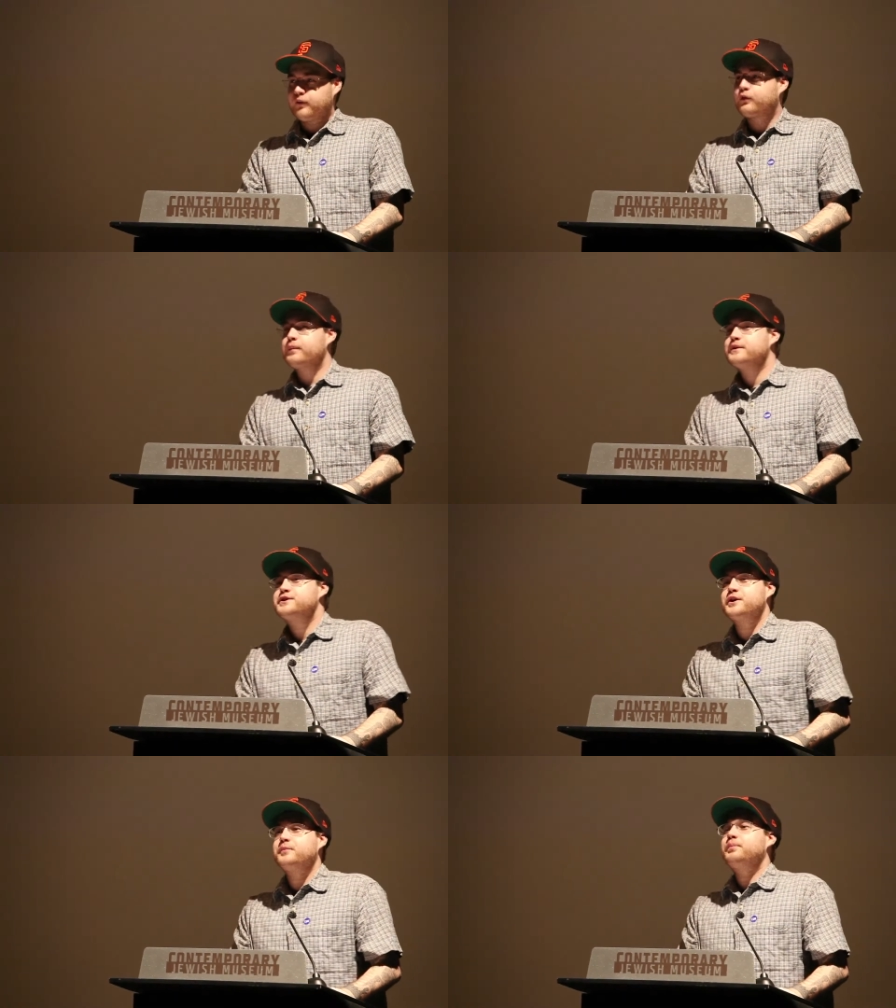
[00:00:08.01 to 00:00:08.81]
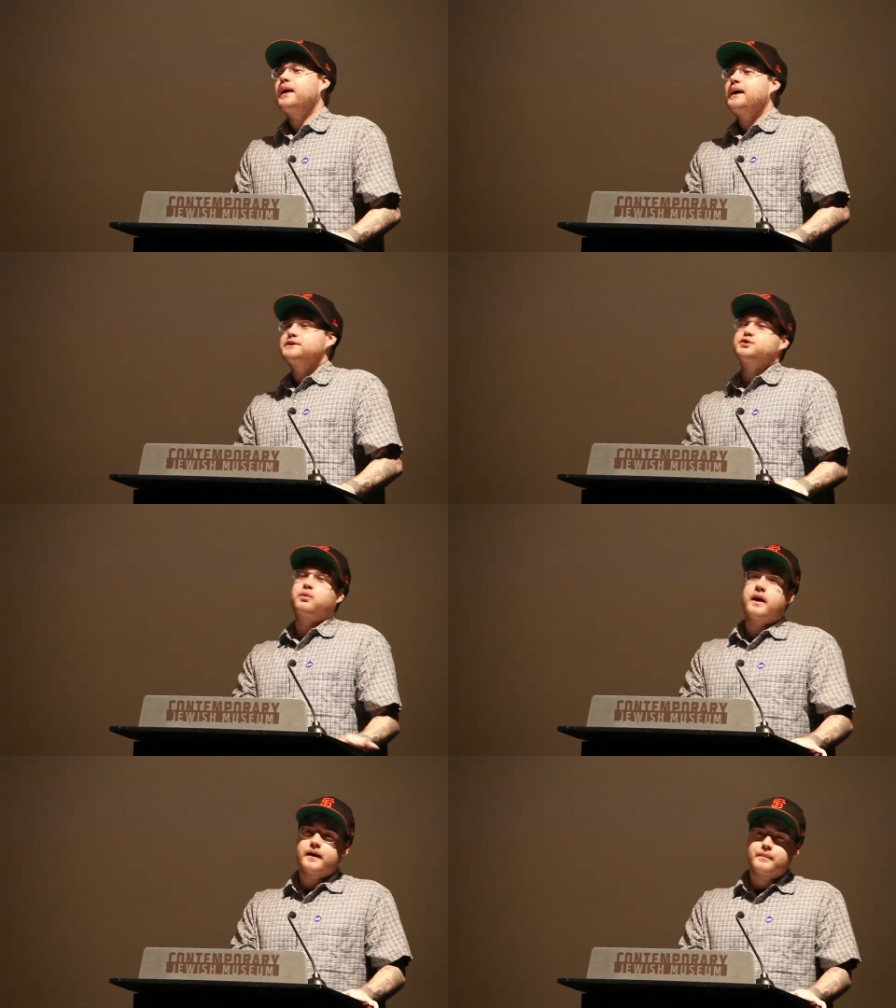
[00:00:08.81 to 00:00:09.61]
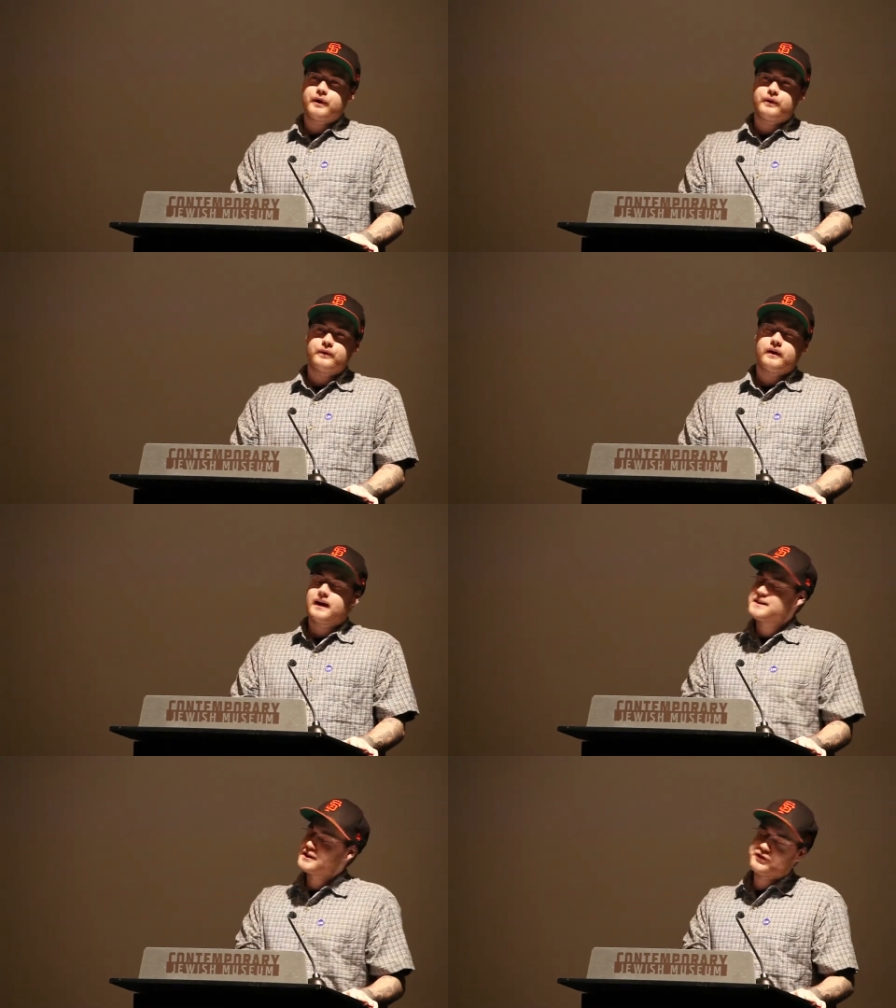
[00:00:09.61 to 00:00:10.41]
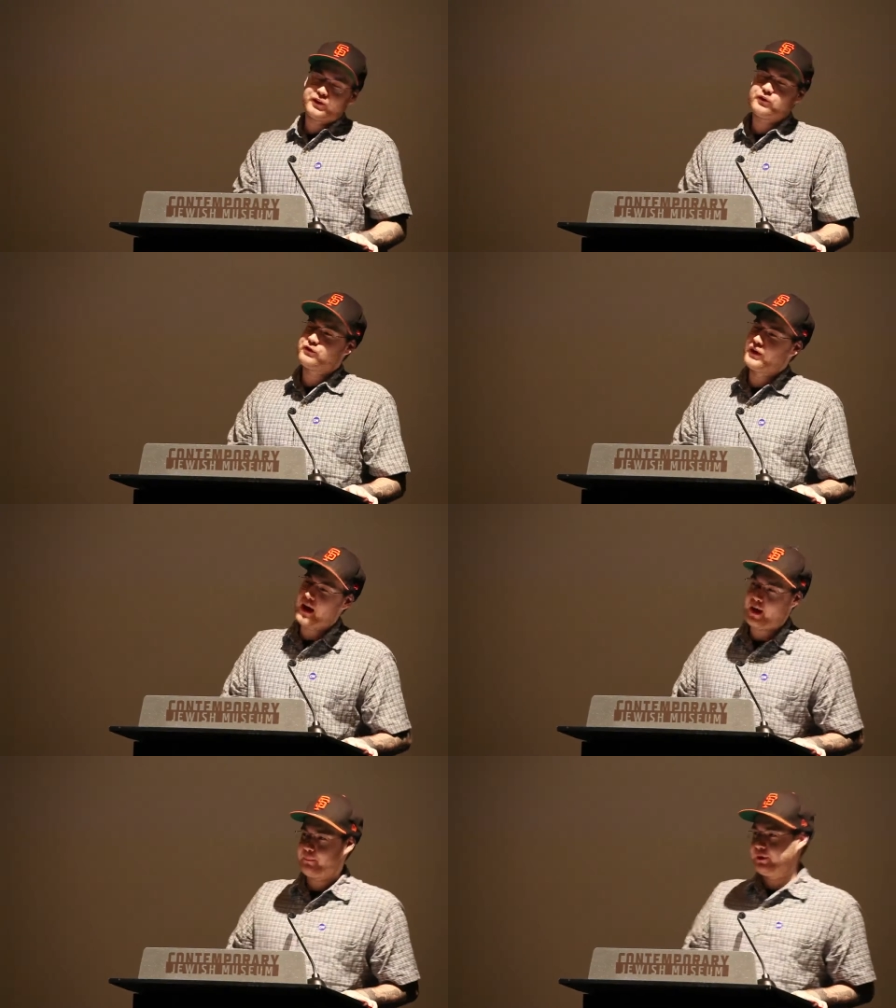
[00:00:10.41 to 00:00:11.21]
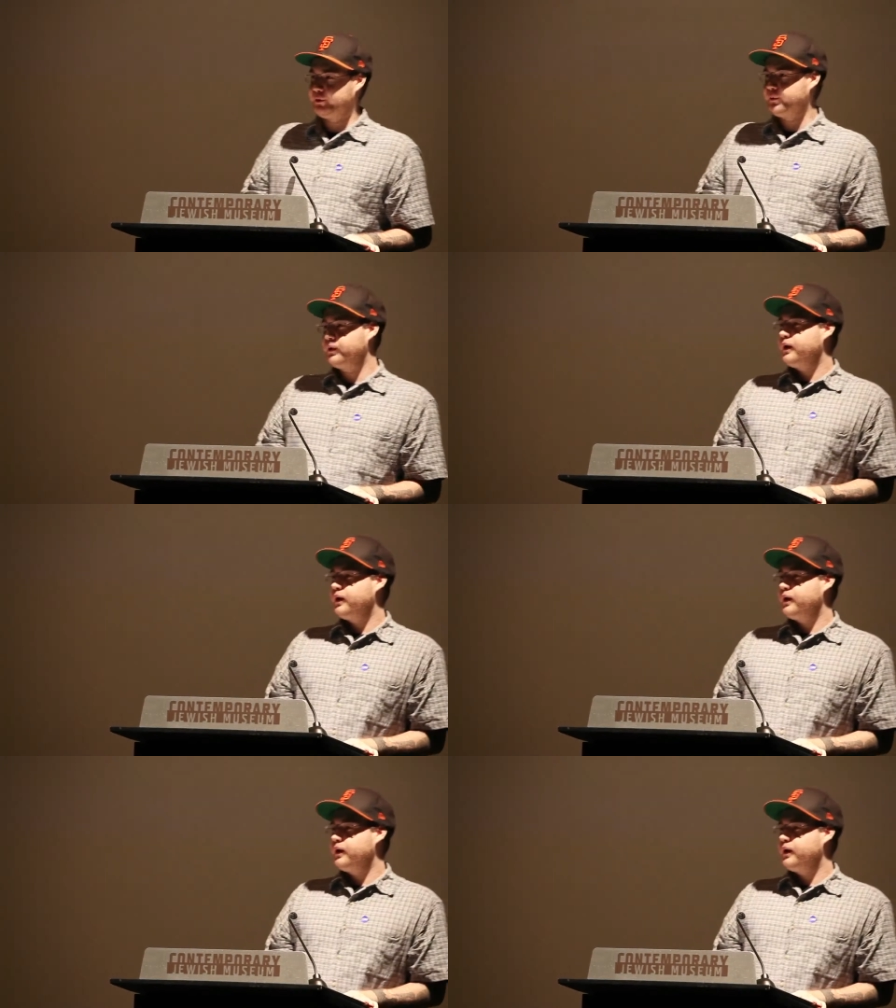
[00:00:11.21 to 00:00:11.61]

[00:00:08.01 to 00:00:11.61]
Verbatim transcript: From the jump like Geronimo, I just feel phenomenal.